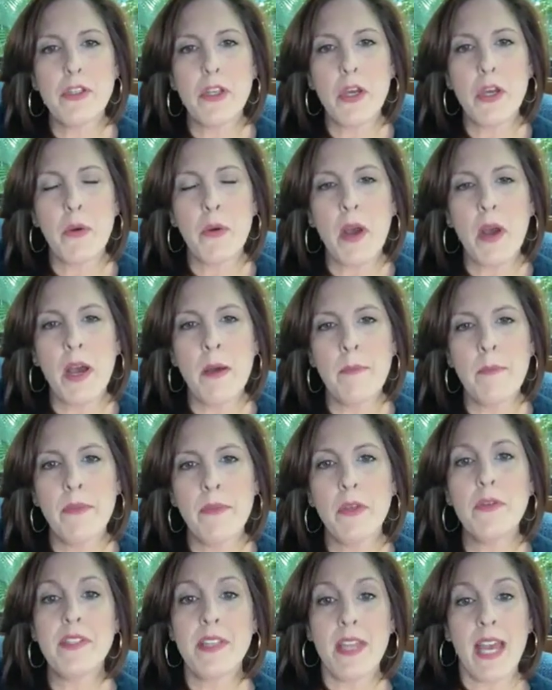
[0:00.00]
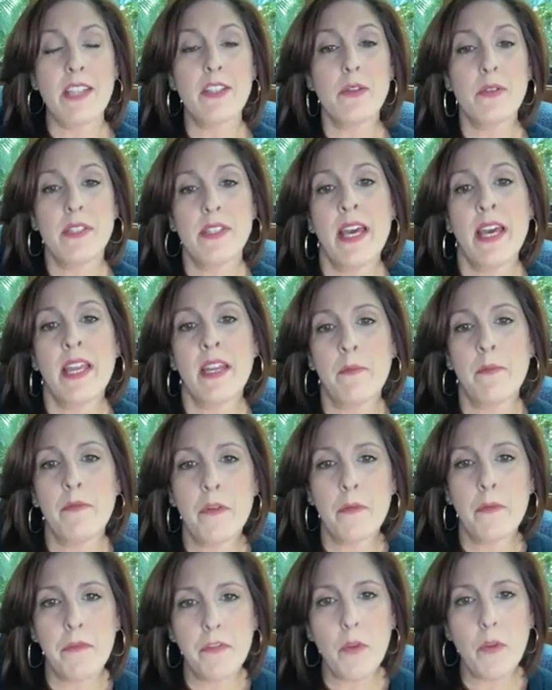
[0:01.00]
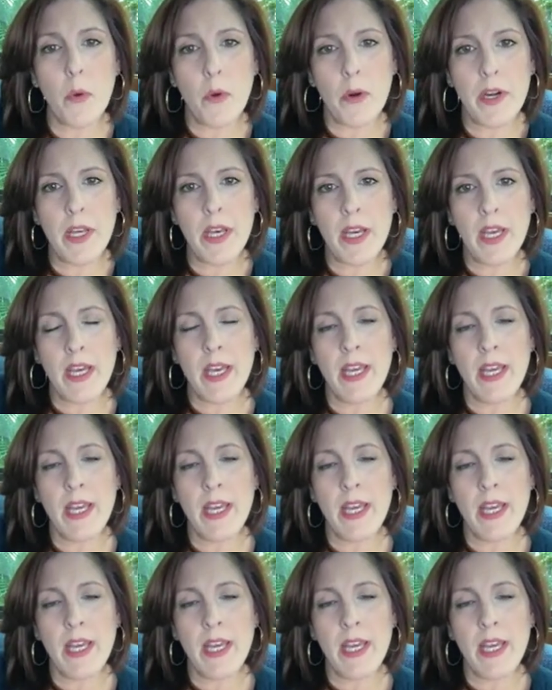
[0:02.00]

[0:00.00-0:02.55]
So, as you said, I'm from Florida,